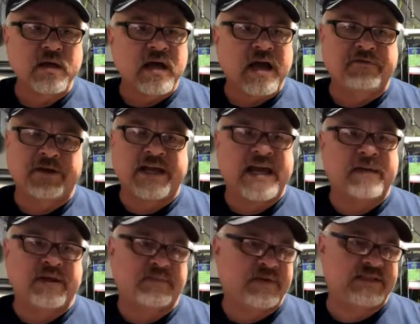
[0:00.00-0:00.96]
I forget how
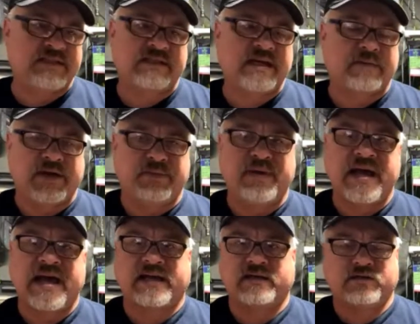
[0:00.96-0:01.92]
many pieces come in a
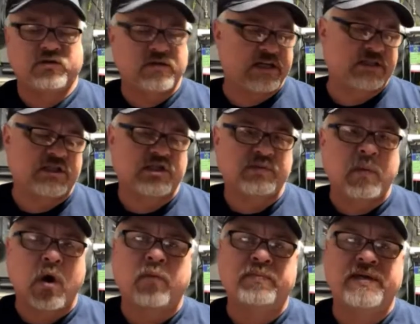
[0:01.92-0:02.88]
pack. So that's the
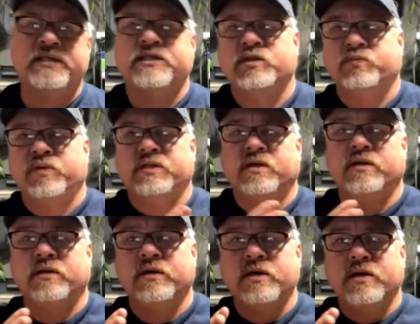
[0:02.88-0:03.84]
small pieces, but the
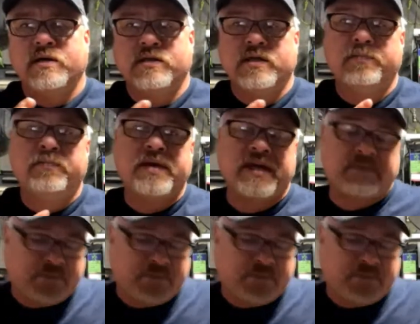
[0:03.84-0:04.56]
big